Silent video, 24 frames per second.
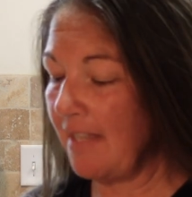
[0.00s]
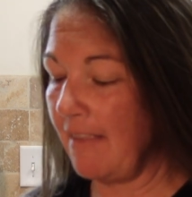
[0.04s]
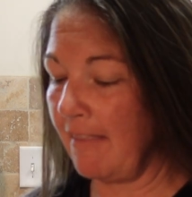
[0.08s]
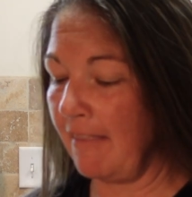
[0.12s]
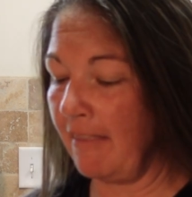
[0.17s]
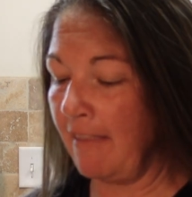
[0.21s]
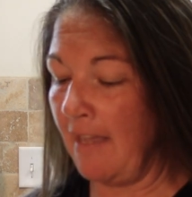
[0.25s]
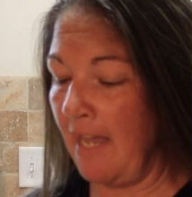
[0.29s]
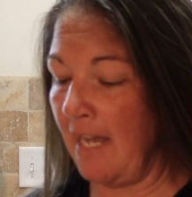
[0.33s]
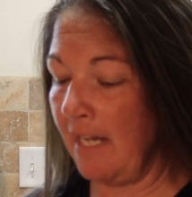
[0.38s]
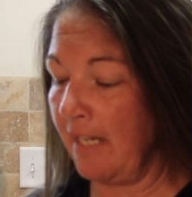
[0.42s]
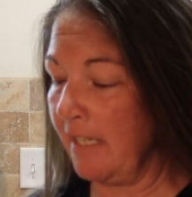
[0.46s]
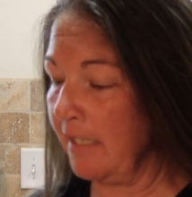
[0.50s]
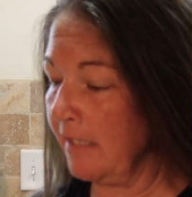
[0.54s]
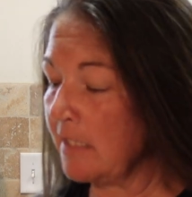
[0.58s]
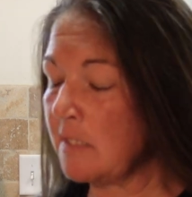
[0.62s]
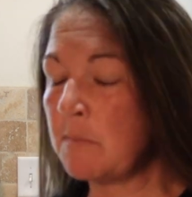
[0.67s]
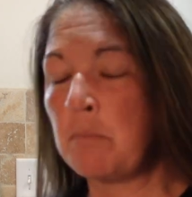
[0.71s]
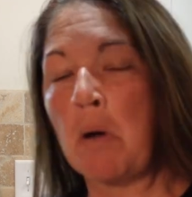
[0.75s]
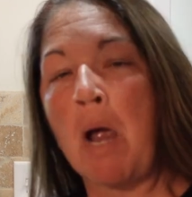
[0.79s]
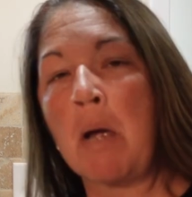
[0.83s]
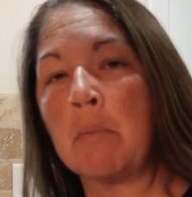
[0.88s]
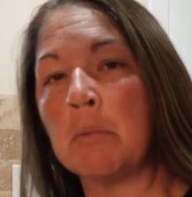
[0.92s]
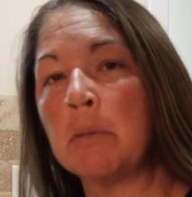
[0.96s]
then
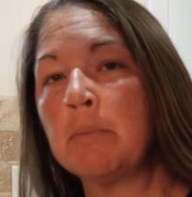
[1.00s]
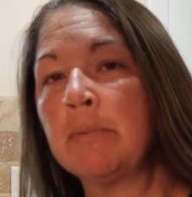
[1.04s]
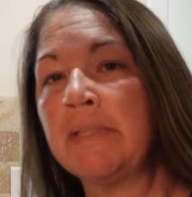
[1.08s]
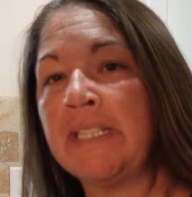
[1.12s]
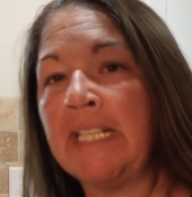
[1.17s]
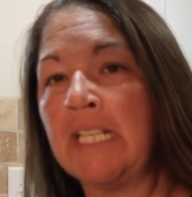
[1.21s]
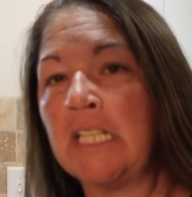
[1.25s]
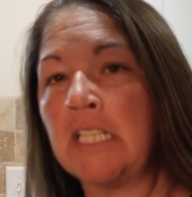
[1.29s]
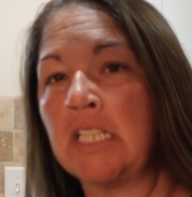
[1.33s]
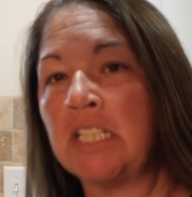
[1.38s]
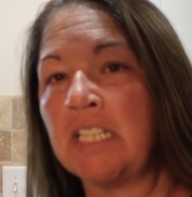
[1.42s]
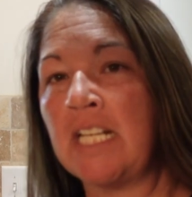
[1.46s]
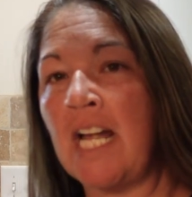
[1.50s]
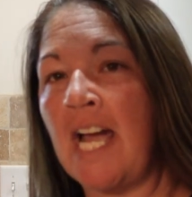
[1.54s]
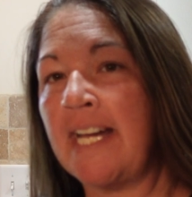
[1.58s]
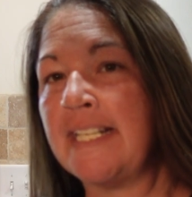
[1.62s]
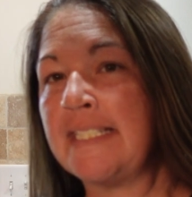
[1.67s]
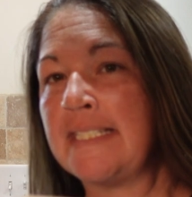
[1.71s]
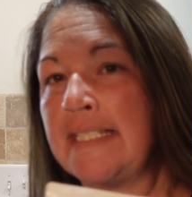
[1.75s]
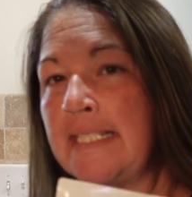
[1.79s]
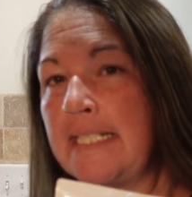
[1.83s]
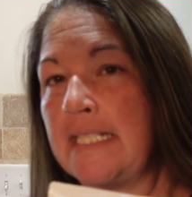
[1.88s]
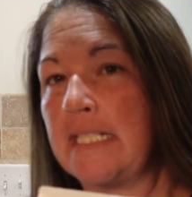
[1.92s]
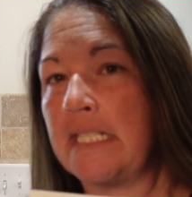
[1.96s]
it's probably a good
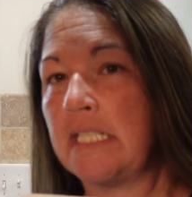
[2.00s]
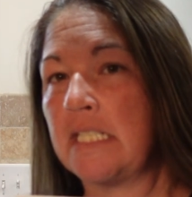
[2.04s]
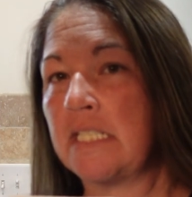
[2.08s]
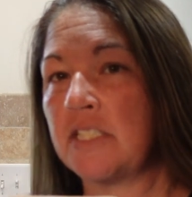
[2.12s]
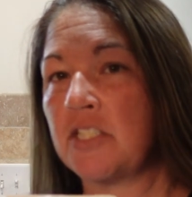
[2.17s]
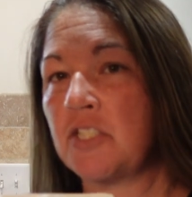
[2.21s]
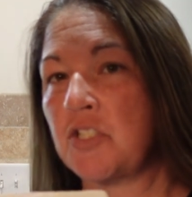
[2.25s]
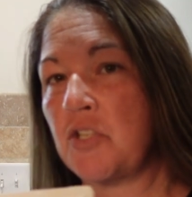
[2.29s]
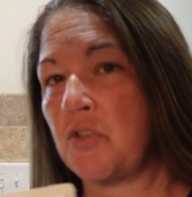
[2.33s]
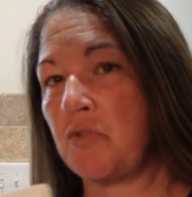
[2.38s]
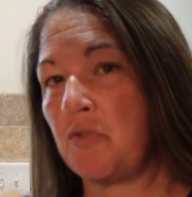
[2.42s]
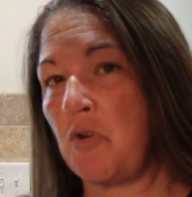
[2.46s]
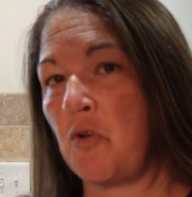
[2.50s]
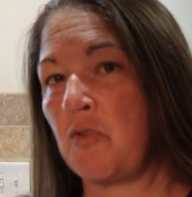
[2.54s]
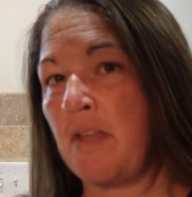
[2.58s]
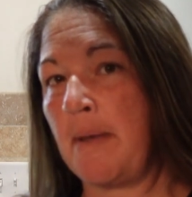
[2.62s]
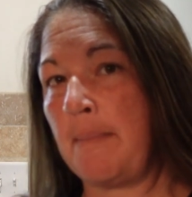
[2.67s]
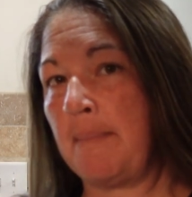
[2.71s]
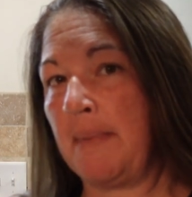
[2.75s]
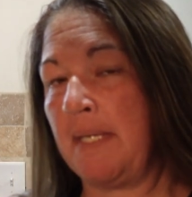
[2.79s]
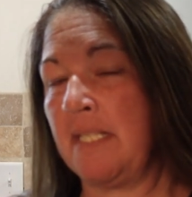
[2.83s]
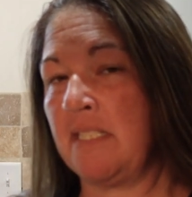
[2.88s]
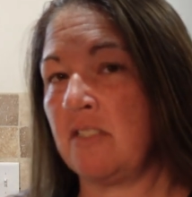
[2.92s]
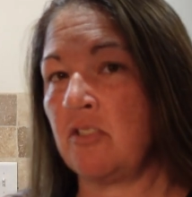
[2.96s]
idea to throw
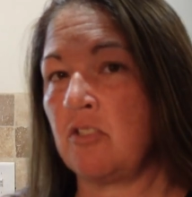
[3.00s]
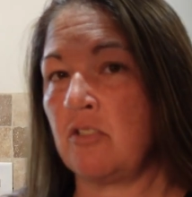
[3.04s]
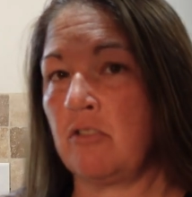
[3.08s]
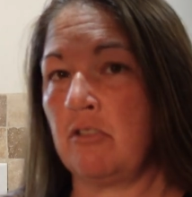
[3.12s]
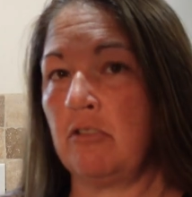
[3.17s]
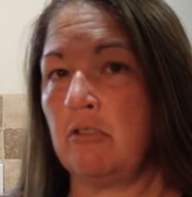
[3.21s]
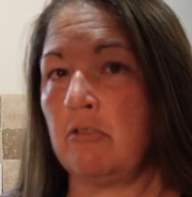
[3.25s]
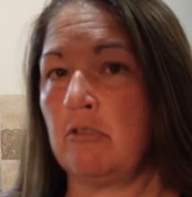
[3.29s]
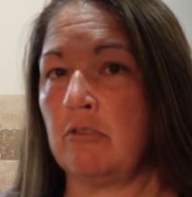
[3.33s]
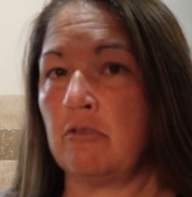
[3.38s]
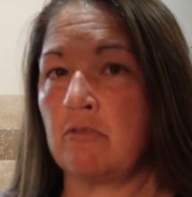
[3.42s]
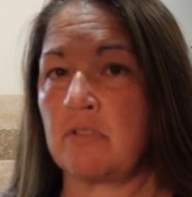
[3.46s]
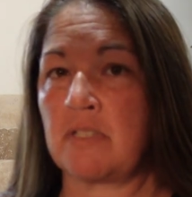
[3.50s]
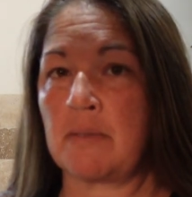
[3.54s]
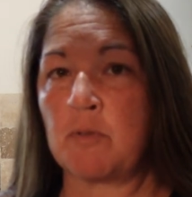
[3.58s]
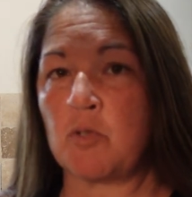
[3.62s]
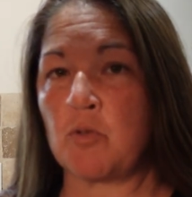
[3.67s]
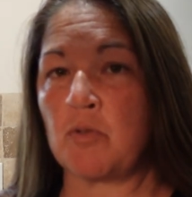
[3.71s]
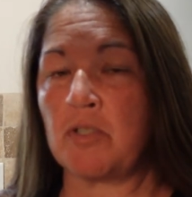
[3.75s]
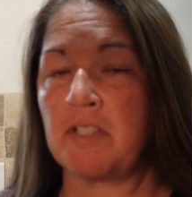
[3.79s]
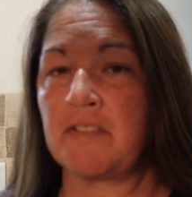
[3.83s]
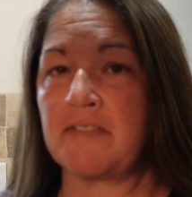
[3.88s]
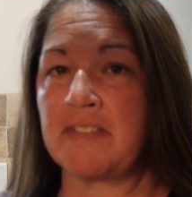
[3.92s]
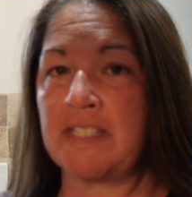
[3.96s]
them into some
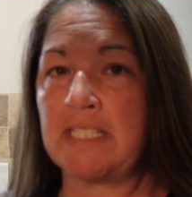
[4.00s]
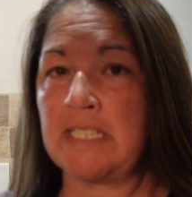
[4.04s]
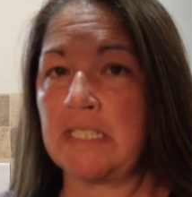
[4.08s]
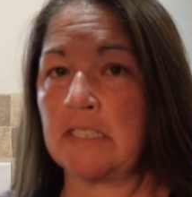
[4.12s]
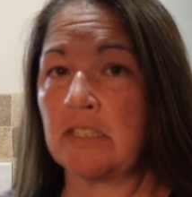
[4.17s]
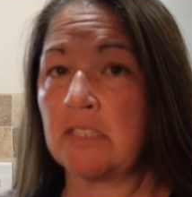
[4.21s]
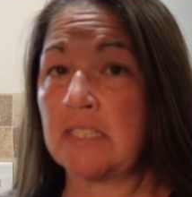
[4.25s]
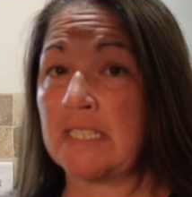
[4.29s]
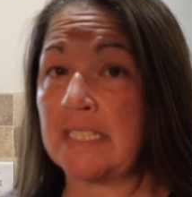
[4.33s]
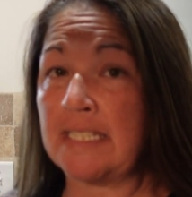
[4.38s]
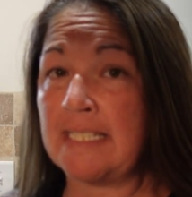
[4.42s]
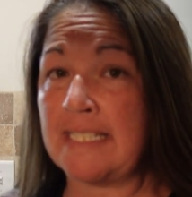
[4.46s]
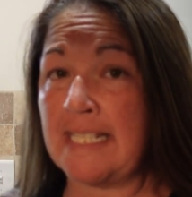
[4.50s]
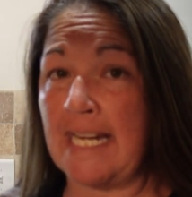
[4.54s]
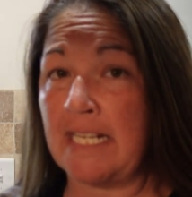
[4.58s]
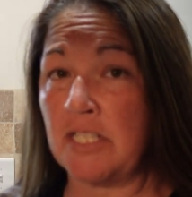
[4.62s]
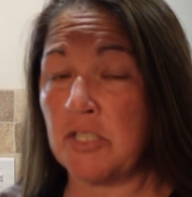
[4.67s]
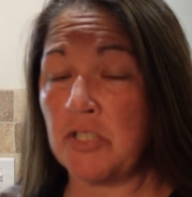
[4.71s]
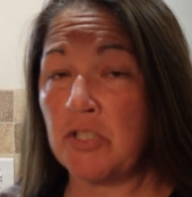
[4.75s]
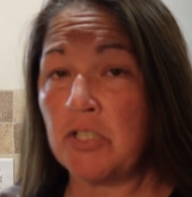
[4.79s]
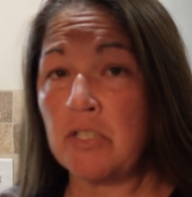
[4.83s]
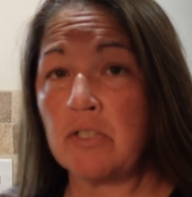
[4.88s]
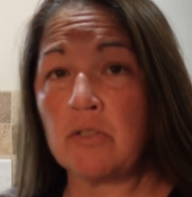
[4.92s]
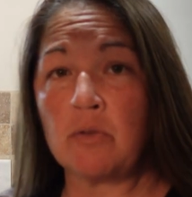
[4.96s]
sort of sealed
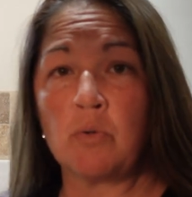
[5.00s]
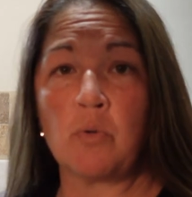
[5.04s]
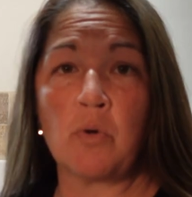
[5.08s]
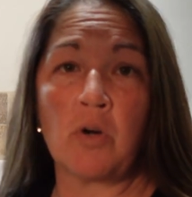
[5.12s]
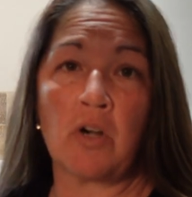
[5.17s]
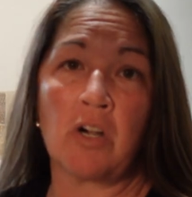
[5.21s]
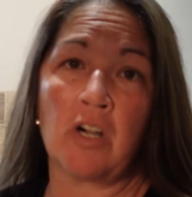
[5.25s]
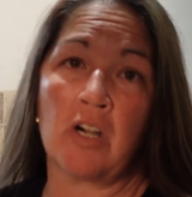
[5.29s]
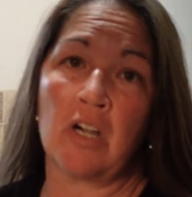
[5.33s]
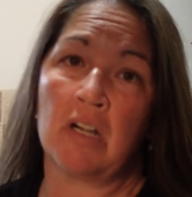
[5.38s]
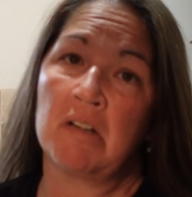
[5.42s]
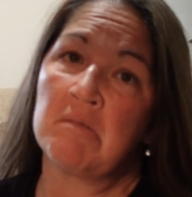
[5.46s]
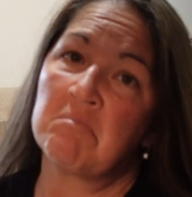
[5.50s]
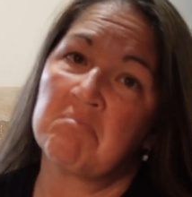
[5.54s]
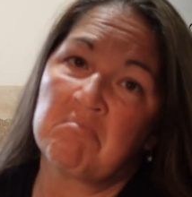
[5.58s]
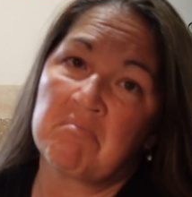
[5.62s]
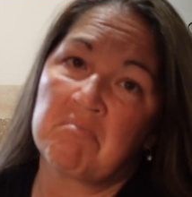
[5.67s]
container, or